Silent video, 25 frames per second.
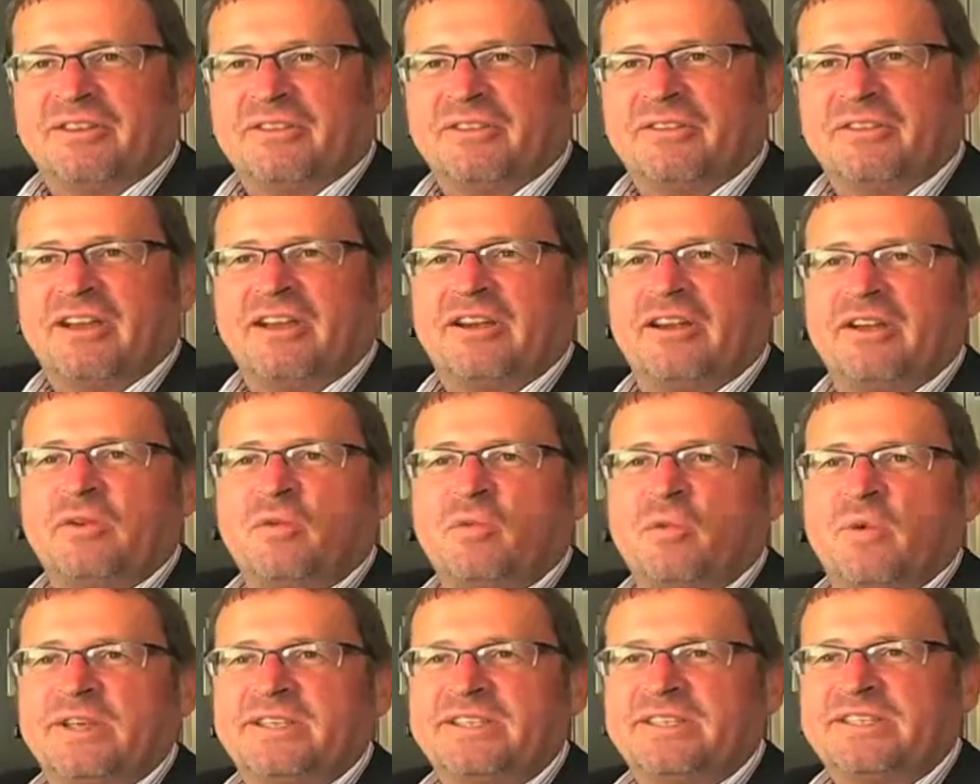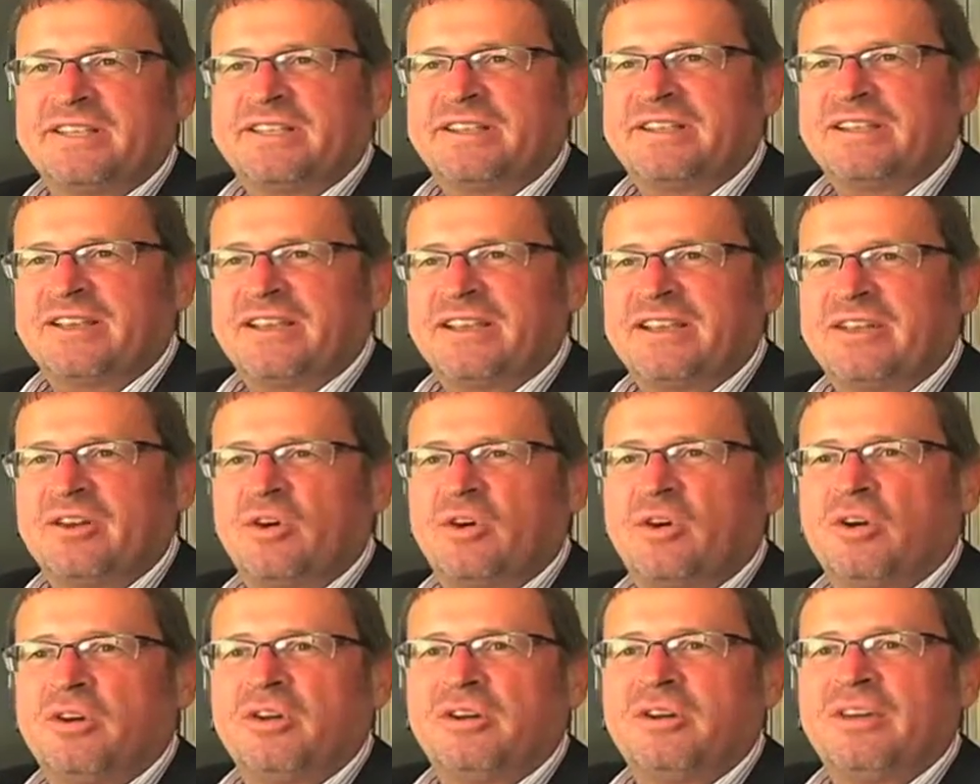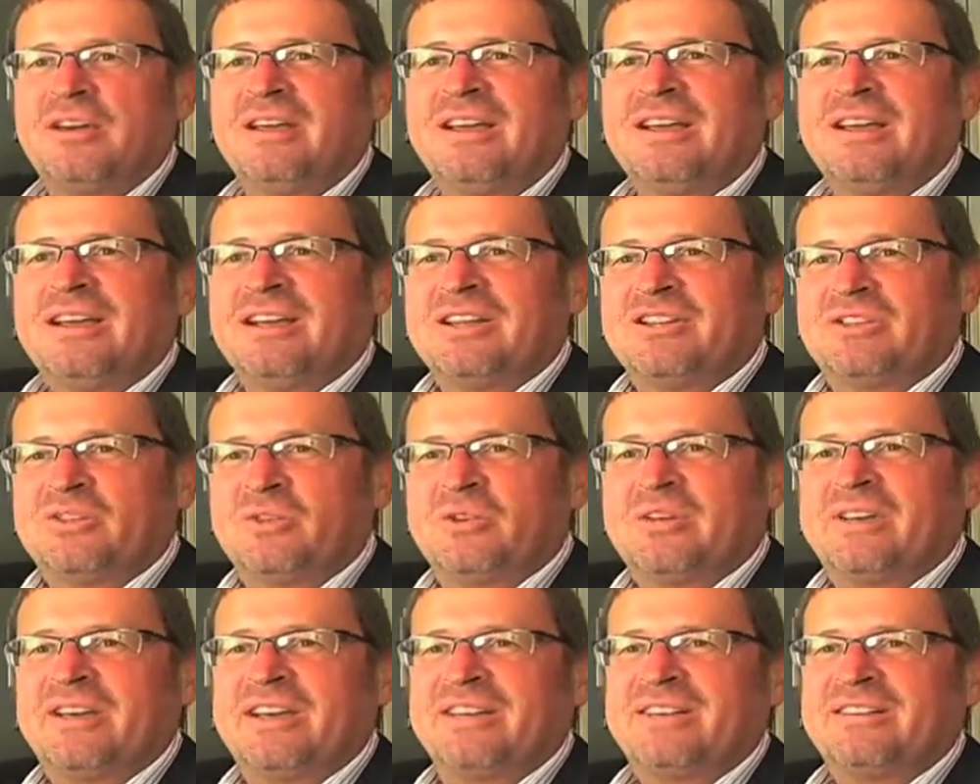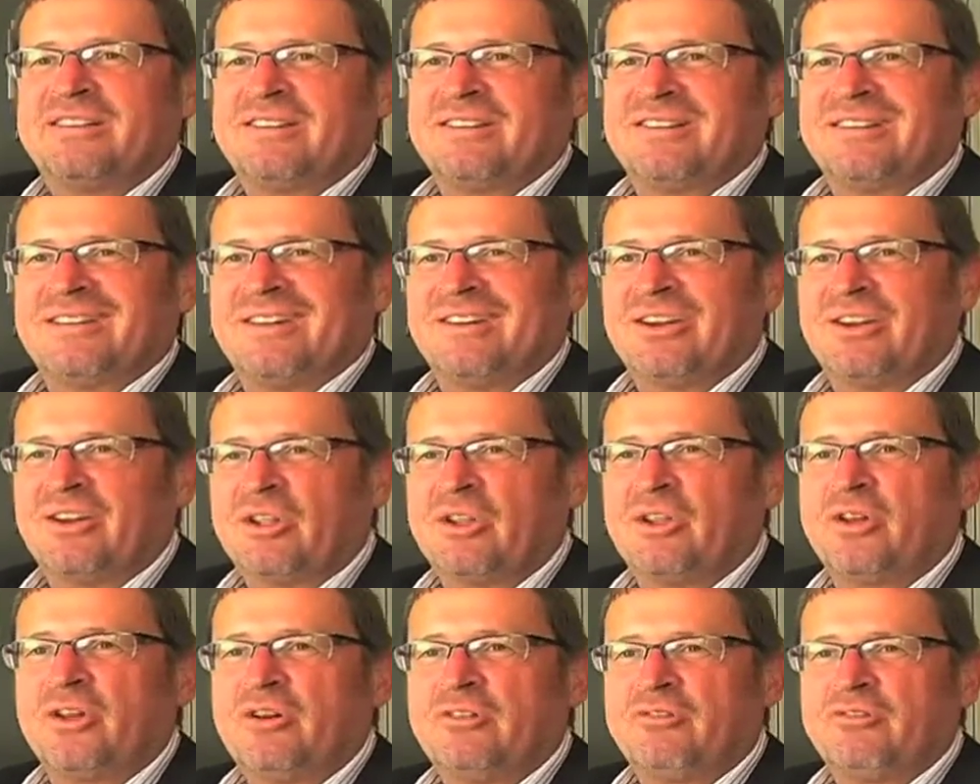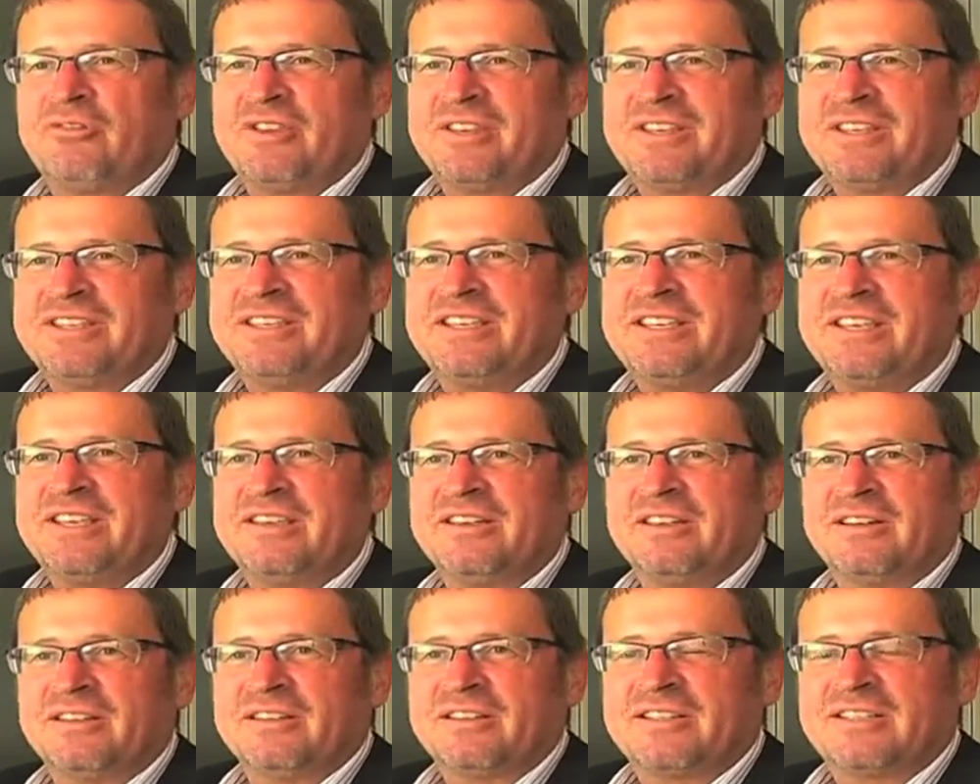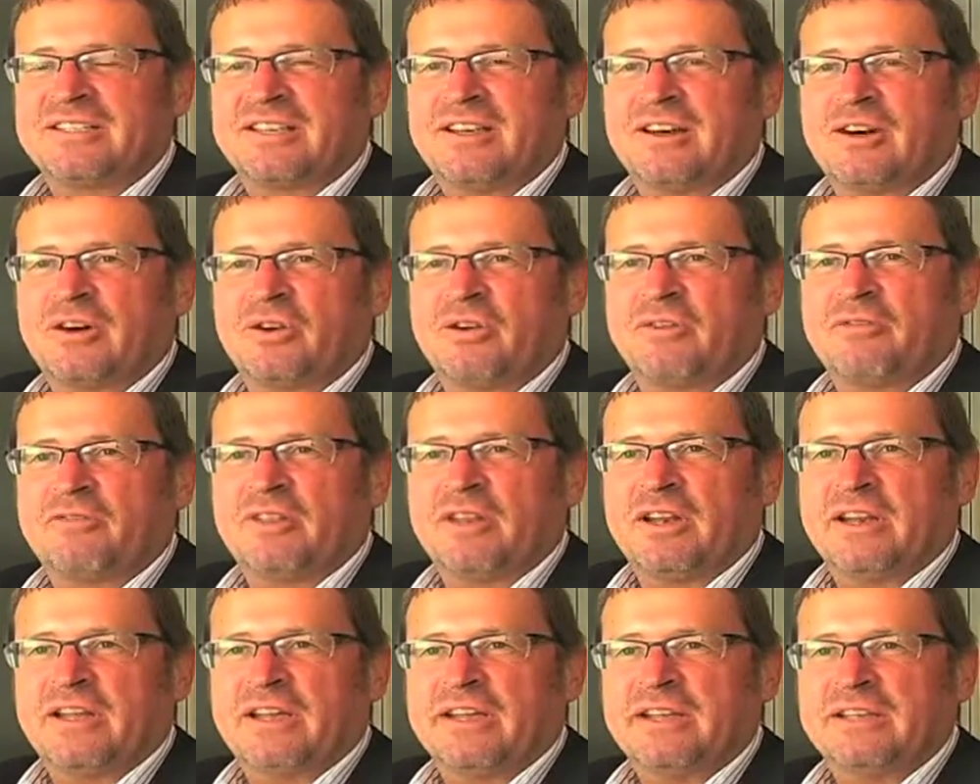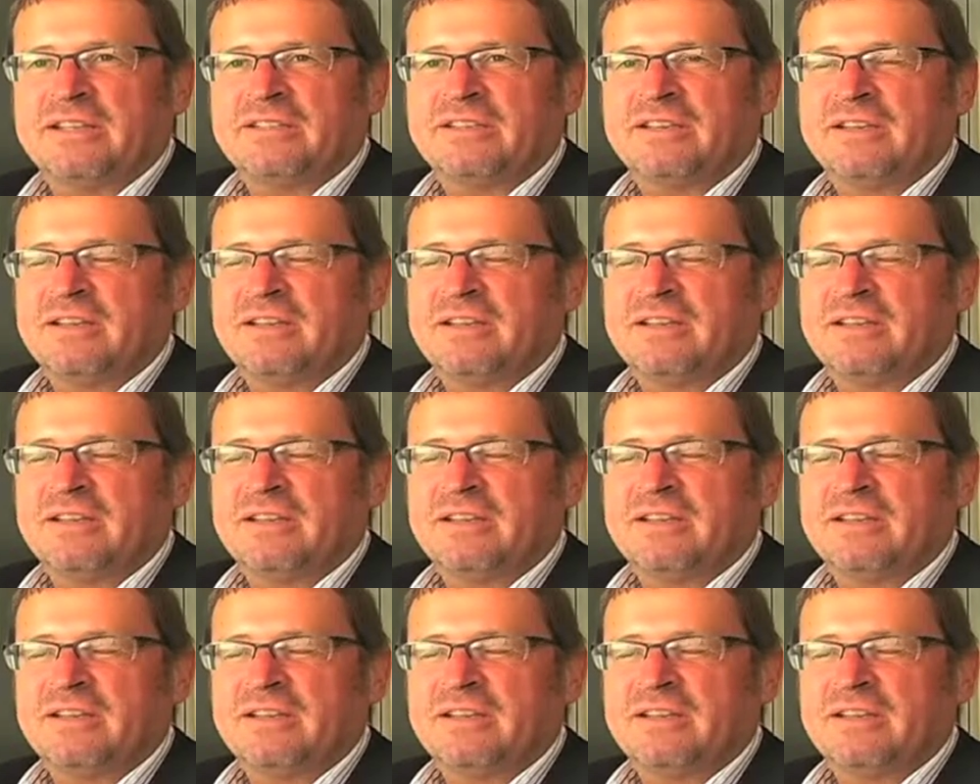They're investing in order to get a lot of yields out of the land.